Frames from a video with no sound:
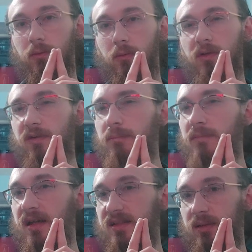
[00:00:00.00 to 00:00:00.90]
what if I
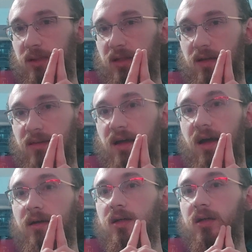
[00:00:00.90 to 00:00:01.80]
made something like
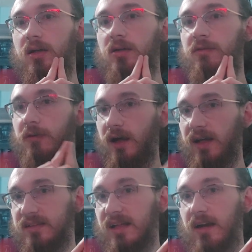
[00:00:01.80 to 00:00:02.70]
that for
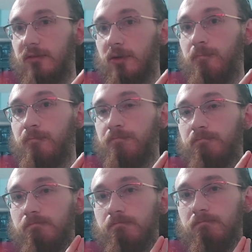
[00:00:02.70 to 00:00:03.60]
Hex-Cavern?
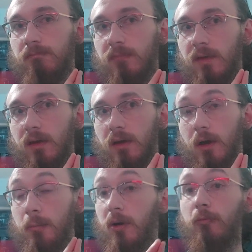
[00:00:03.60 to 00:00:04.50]

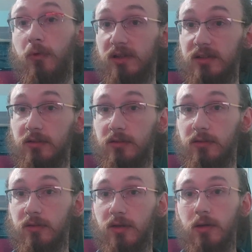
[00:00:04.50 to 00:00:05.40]
Problem was,
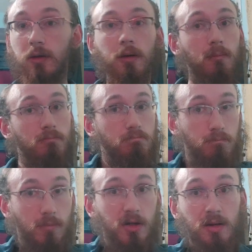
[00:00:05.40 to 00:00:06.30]

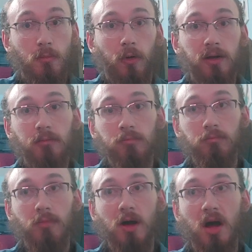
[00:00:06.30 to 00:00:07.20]
Monday morning,
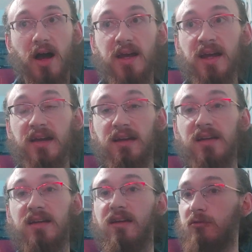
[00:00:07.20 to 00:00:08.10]
I had
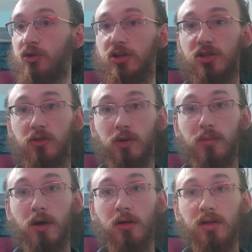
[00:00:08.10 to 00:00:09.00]
never touched a 3D
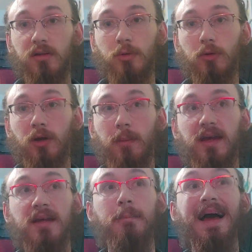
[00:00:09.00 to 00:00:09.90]
modeling program
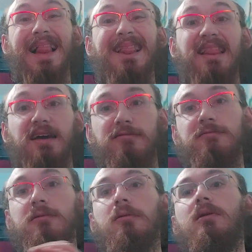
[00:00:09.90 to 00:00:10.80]
in my
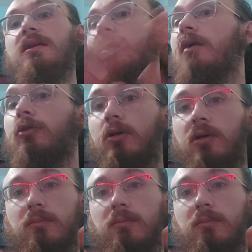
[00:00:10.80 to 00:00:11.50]
life. Never.